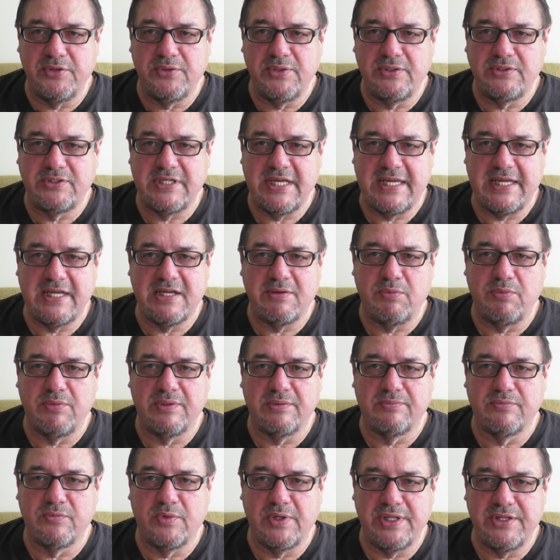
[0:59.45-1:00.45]
you take
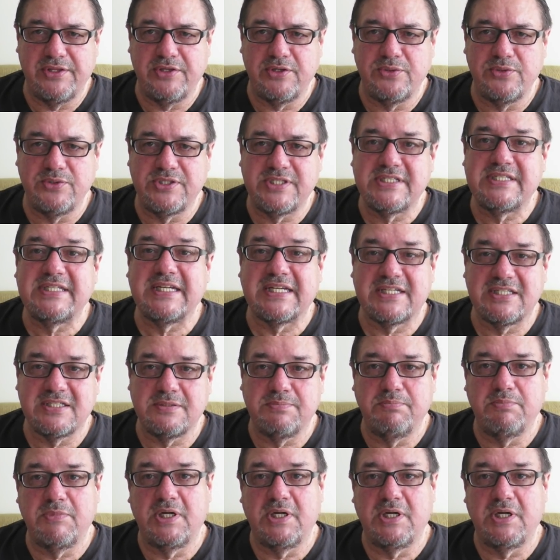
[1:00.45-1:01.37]
with you 6